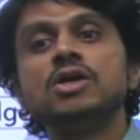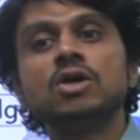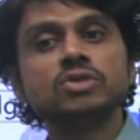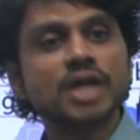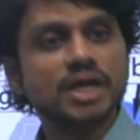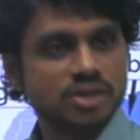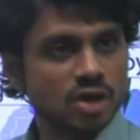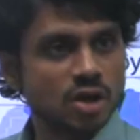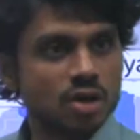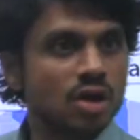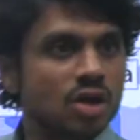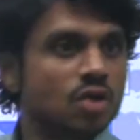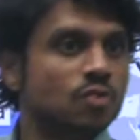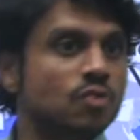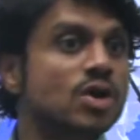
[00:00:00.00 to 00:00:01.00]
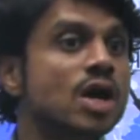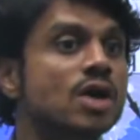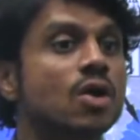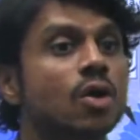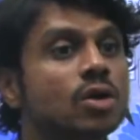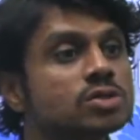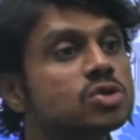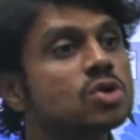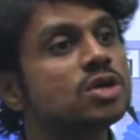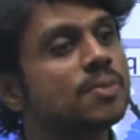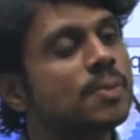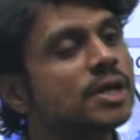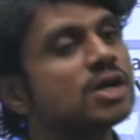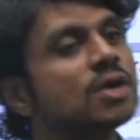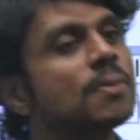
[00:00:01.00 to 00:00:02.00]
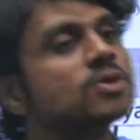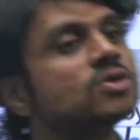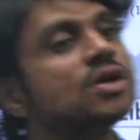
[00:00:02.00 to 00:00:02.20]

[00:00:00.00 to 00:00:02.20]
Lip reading: on the ethanol. We are also depending upon the